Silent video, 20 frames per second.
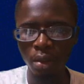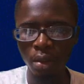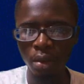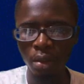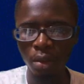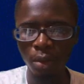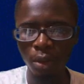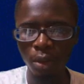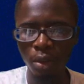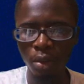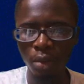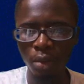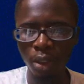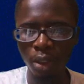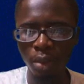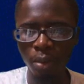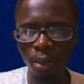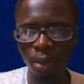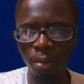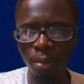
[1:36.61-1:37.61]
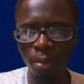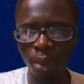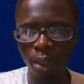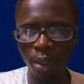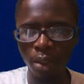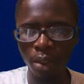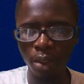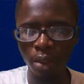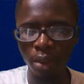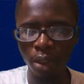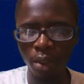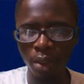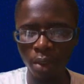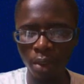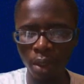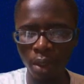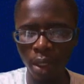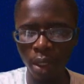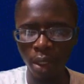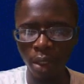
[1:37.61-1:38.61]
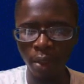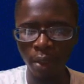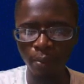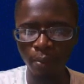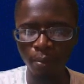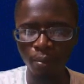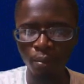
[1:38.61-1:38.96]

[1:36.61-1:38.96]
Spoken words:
supposed to be a member, the 0 here.